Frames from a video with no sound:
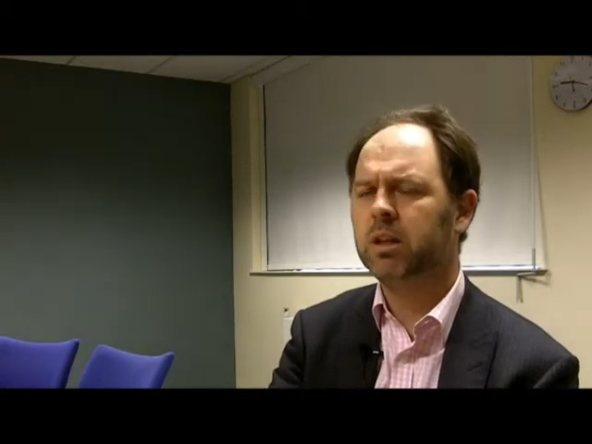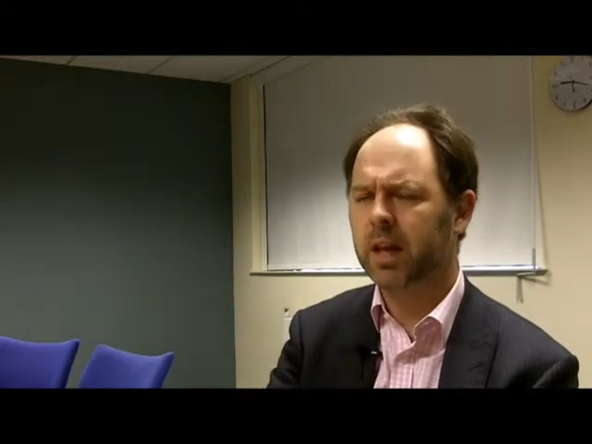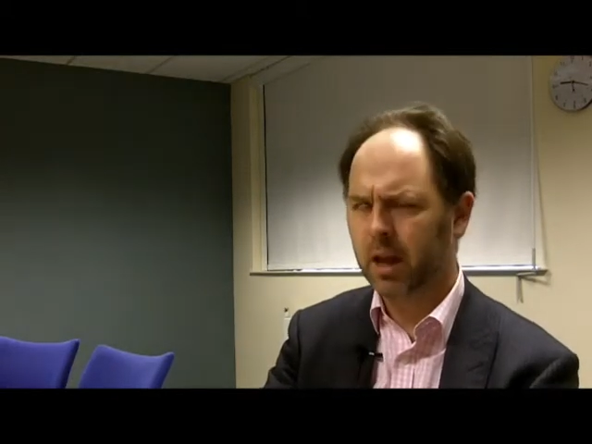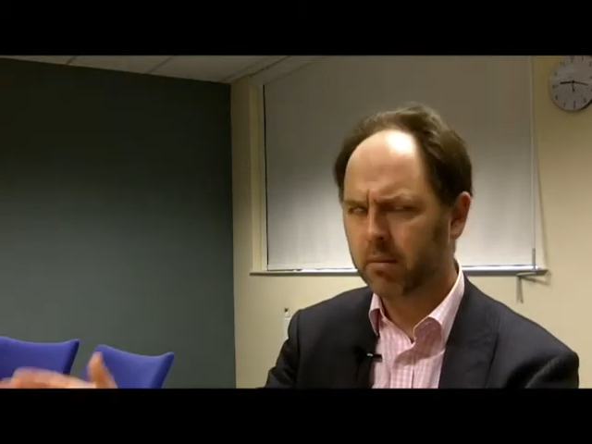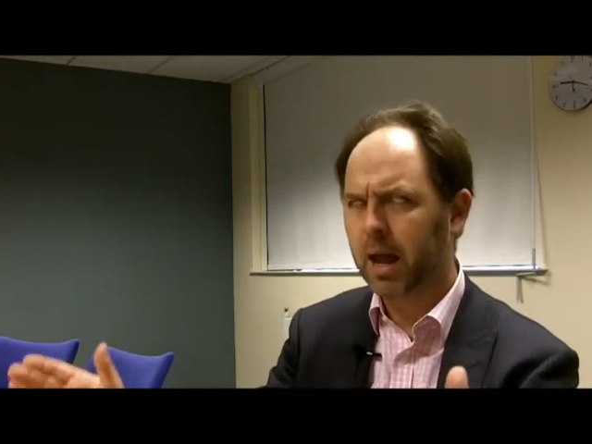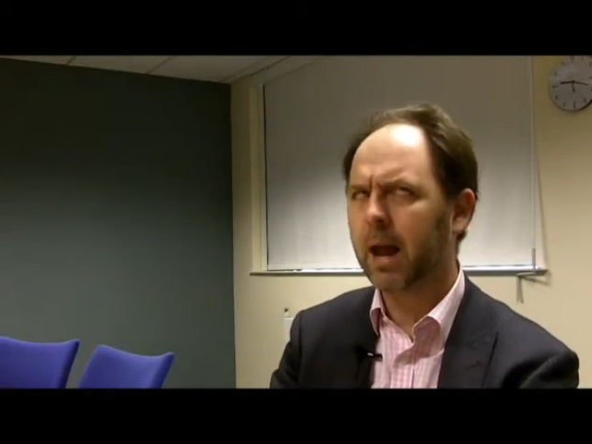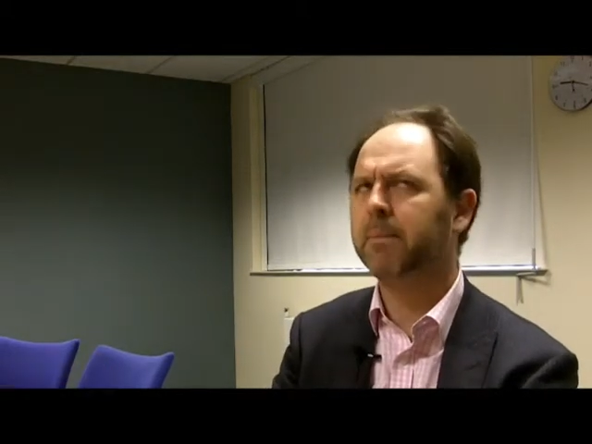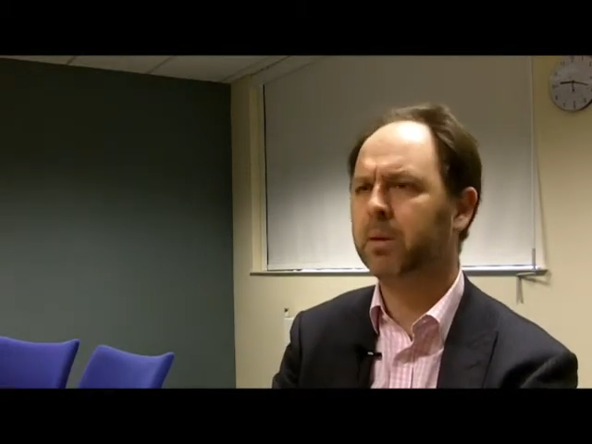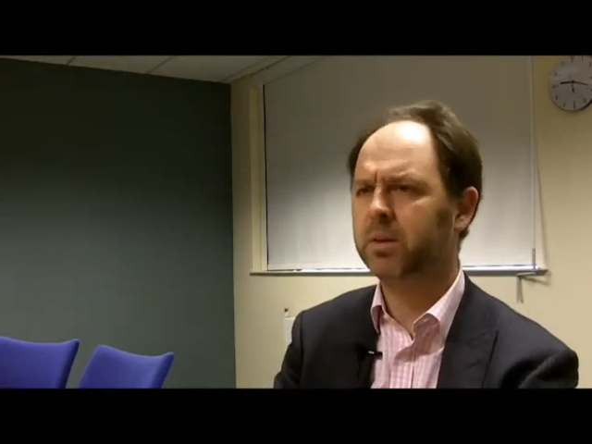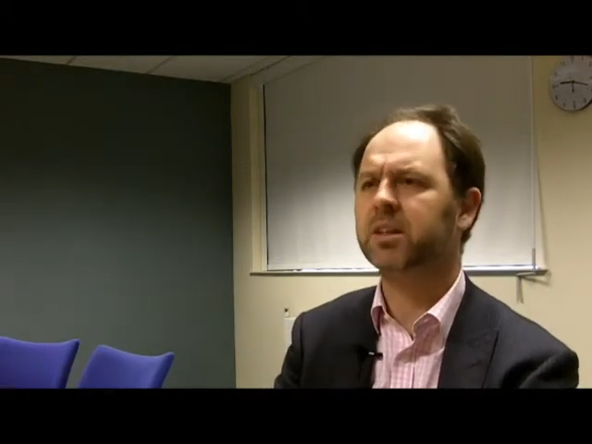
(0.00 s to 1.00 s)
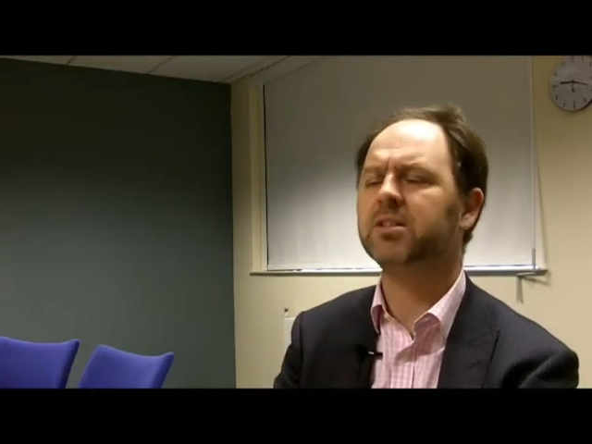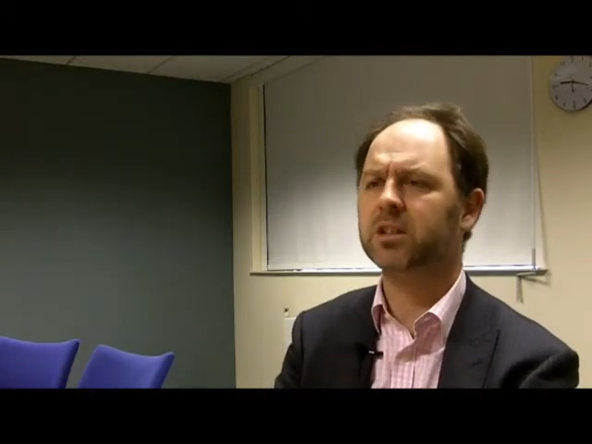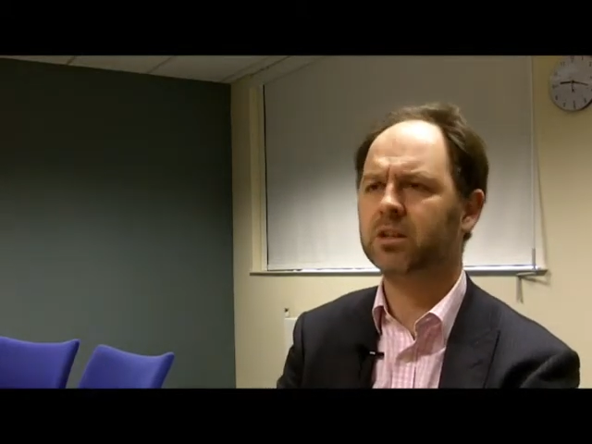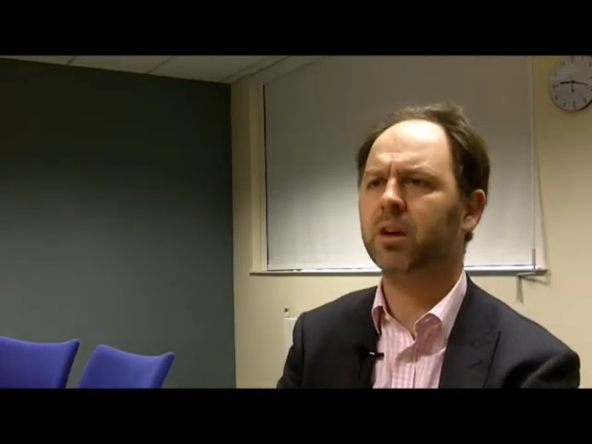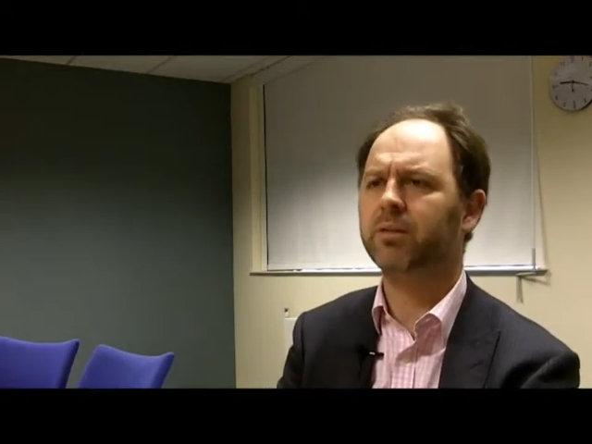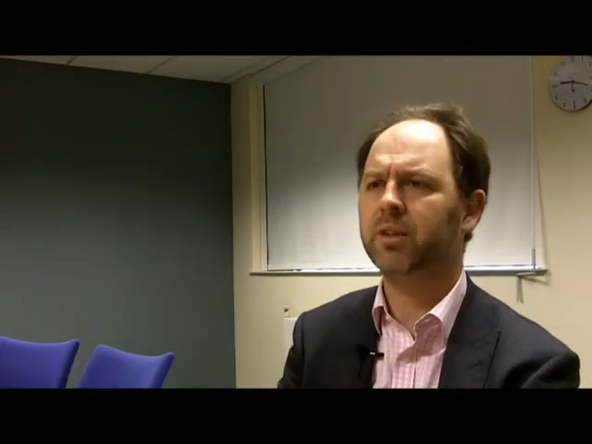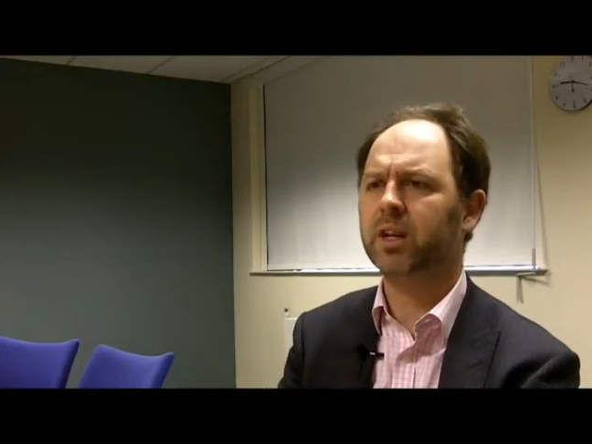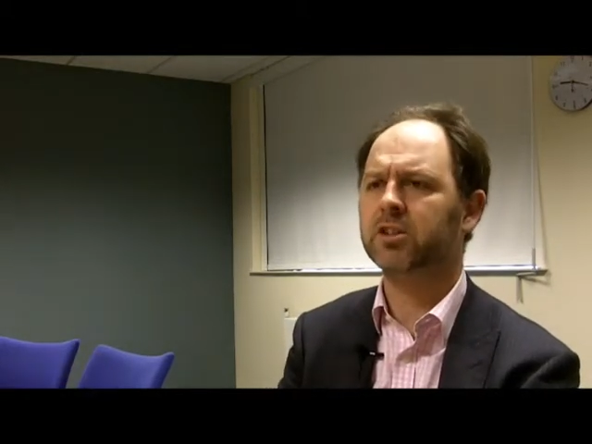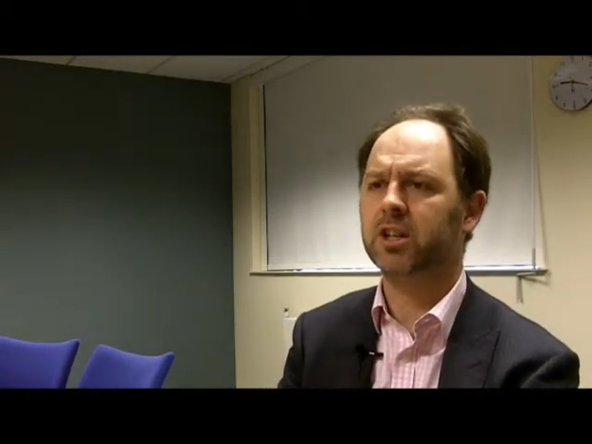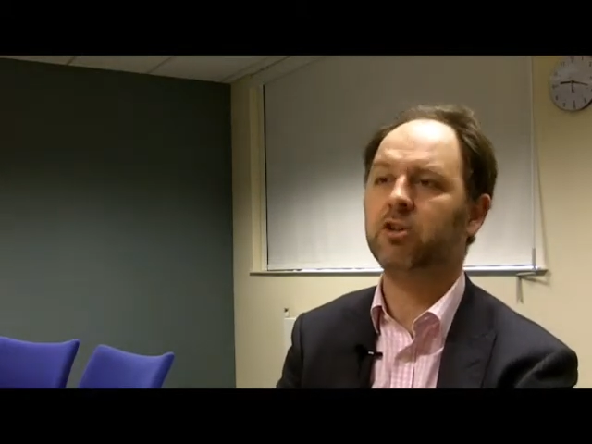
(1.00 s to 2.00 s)
yeah, I'm happy with this, it's kind of
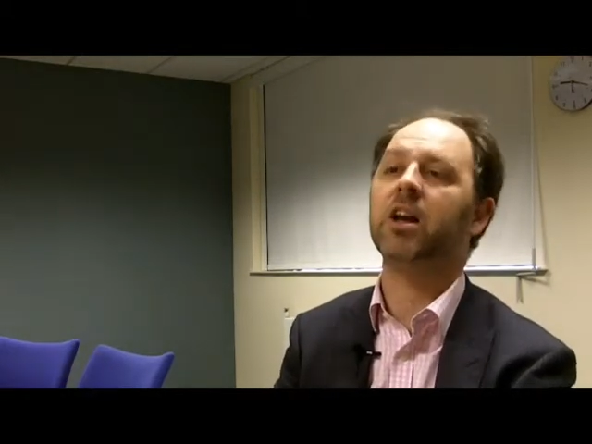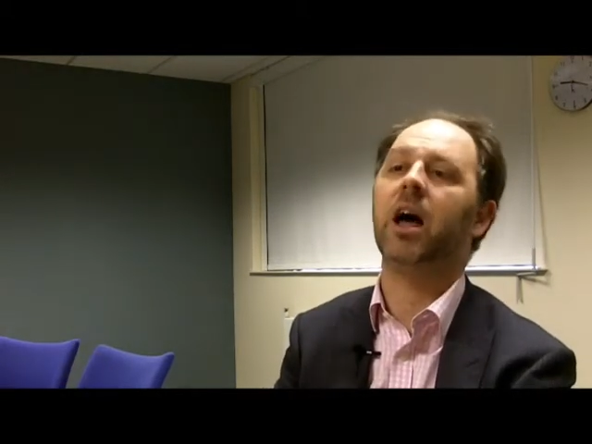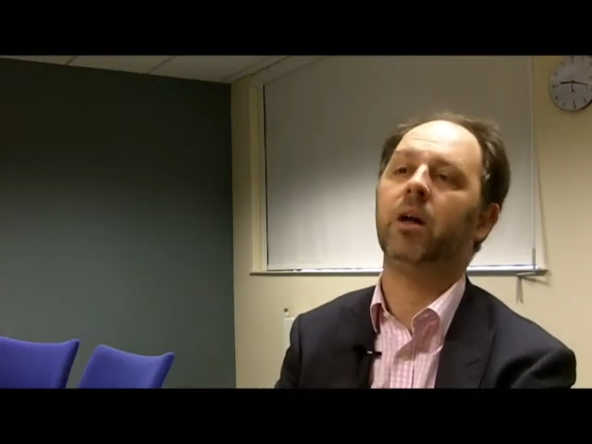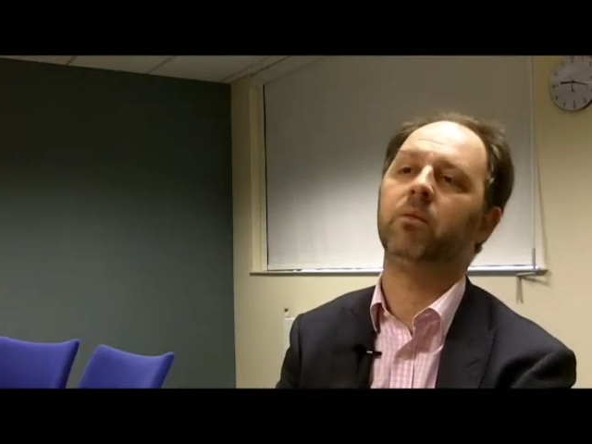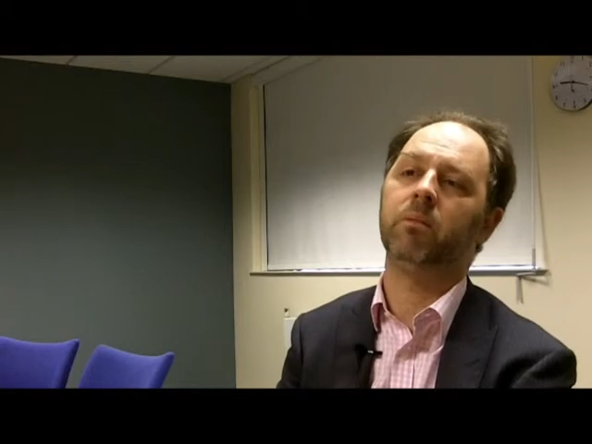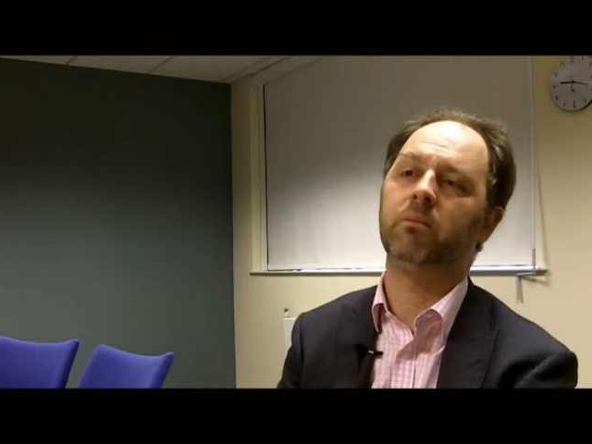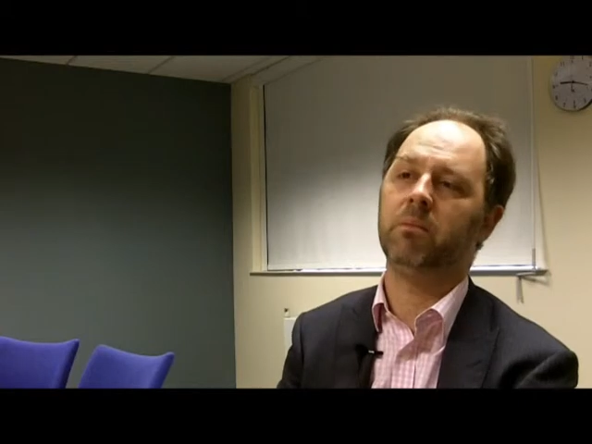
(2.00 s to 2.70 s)
finished, then you can't